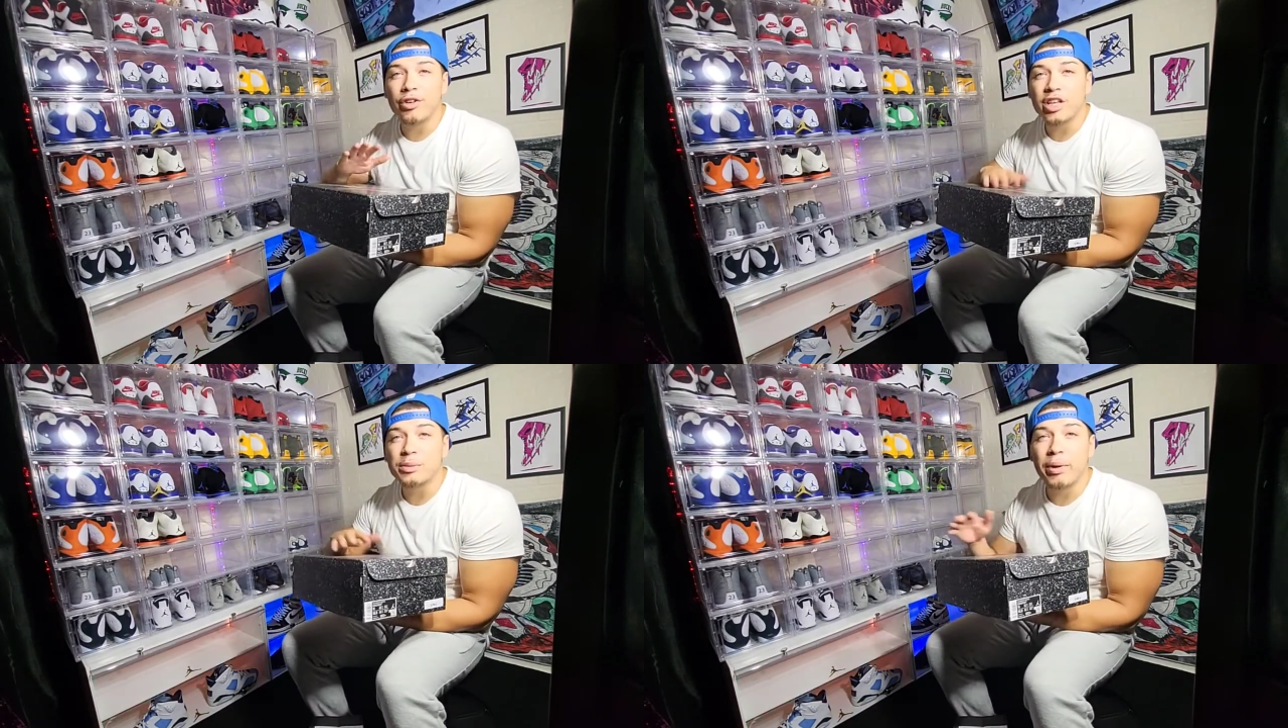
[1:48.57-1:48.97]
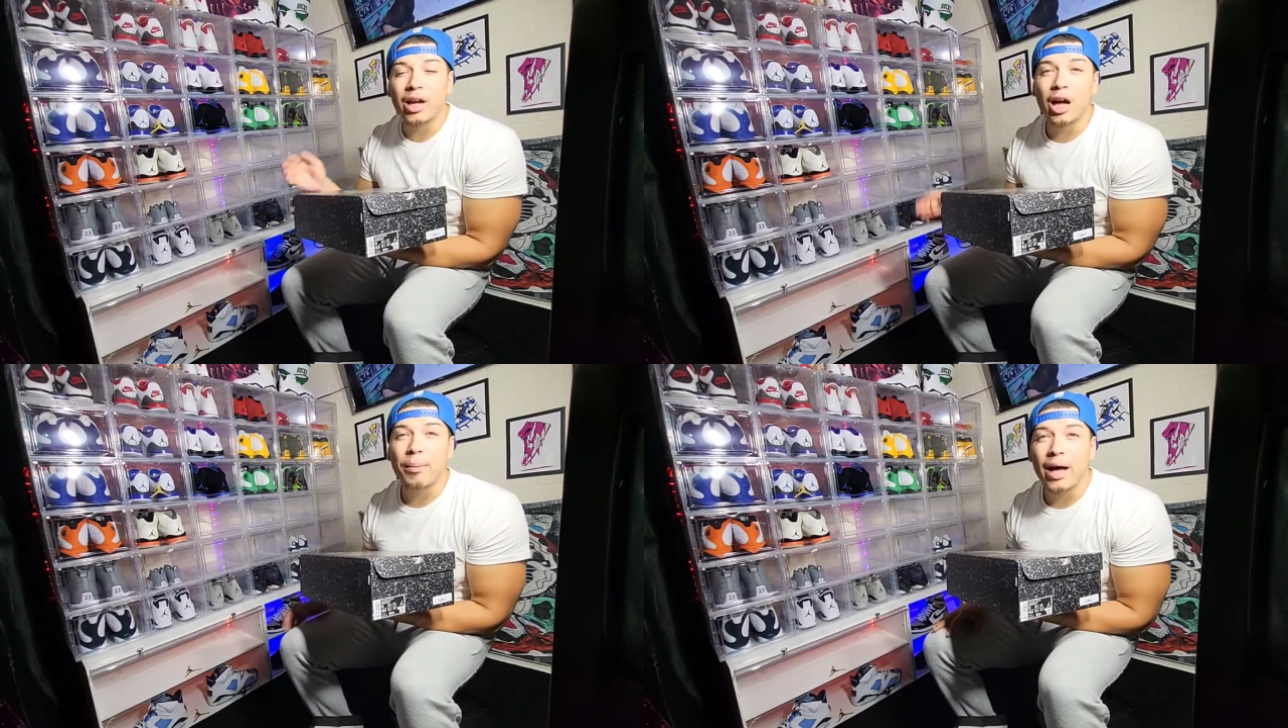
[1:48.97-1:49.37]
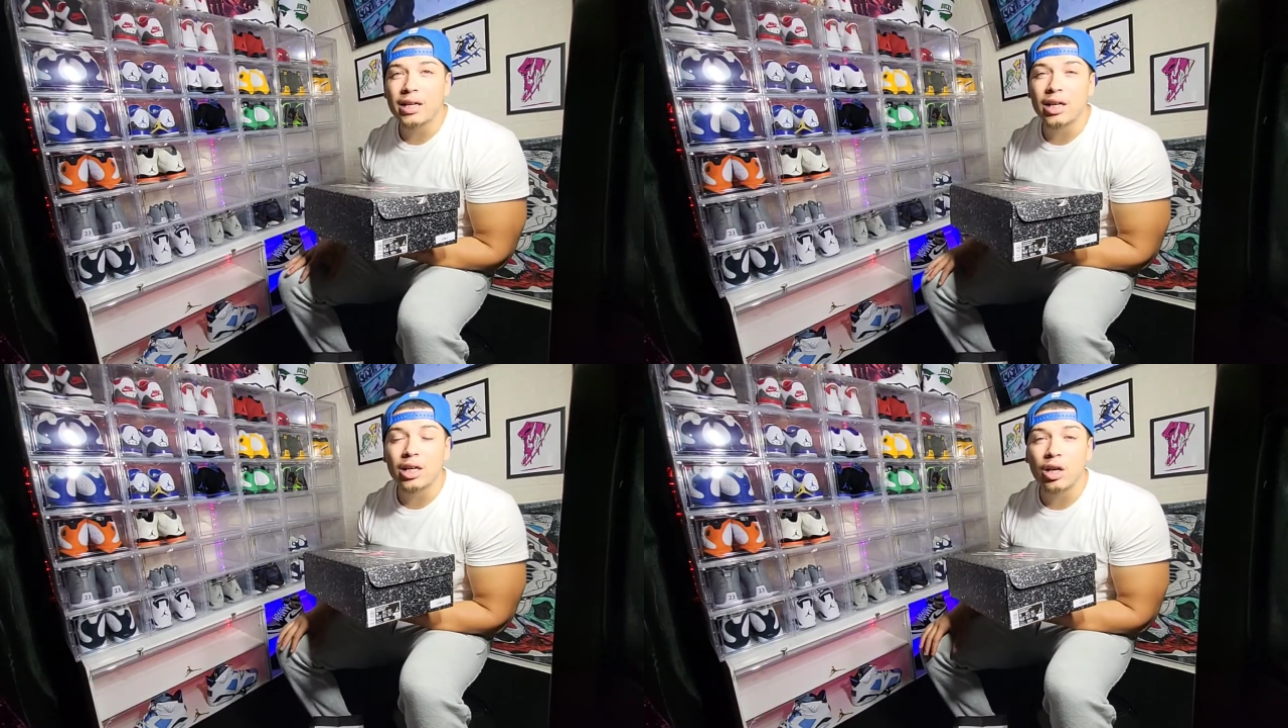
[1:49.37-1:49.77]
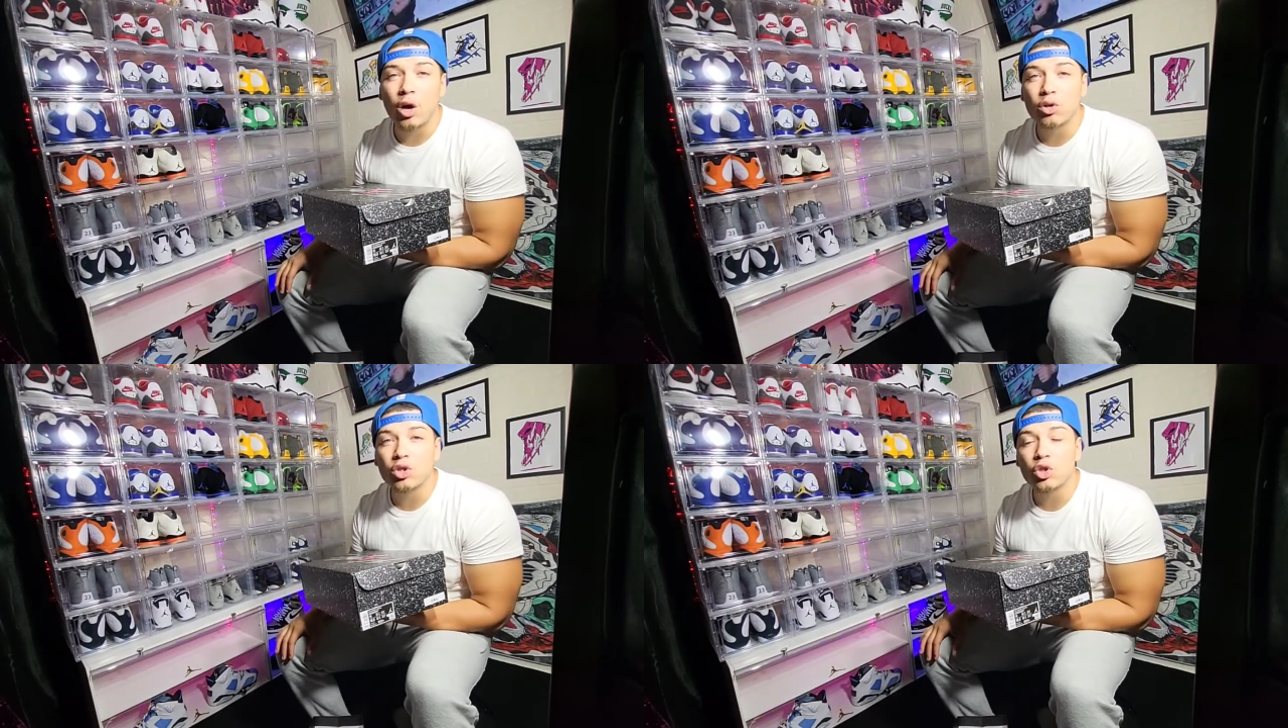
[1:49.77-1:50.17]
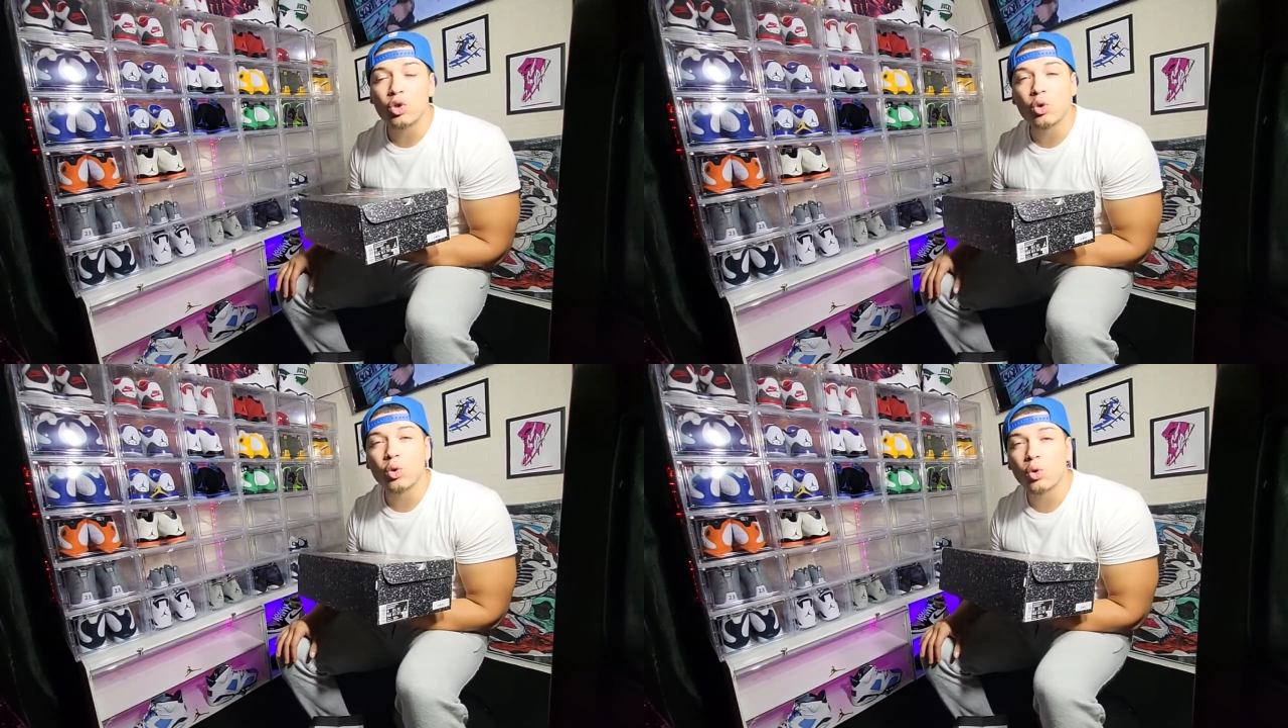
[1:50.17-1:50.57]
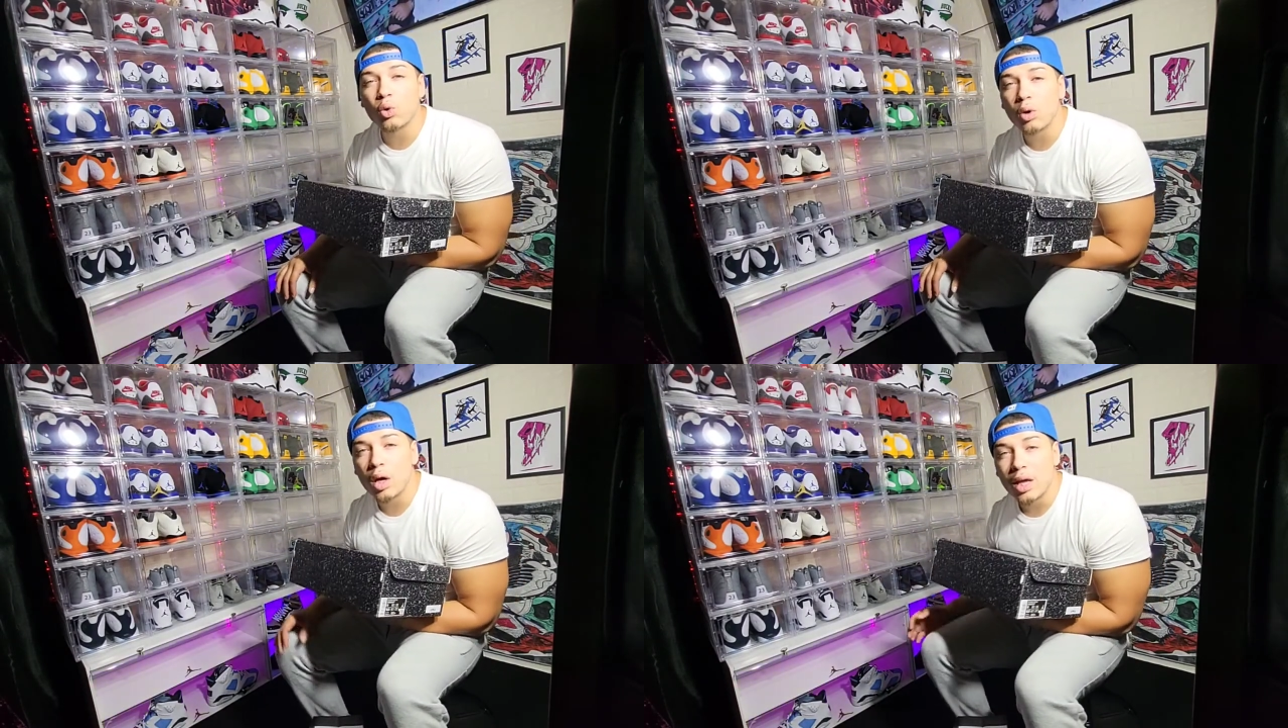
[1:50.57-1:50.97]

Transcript: for this pickup, I did go to